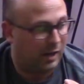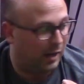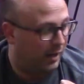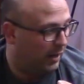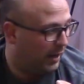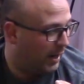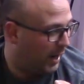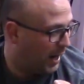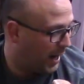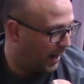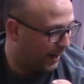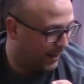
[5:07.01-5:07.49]

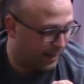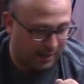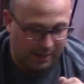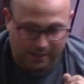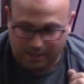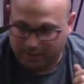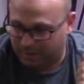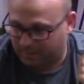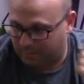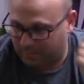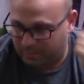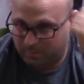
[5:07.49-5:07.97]
knock
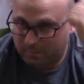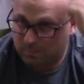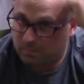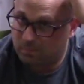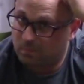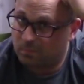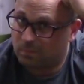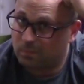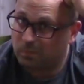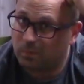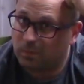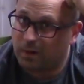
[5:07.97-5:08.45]

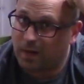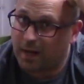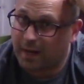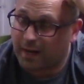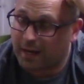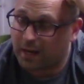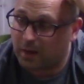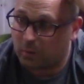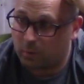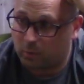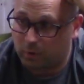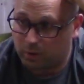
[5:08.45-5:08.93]

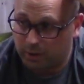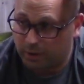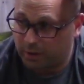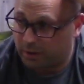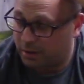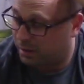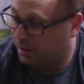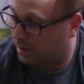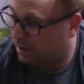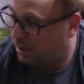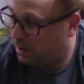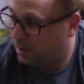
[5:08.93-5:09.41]
on wood,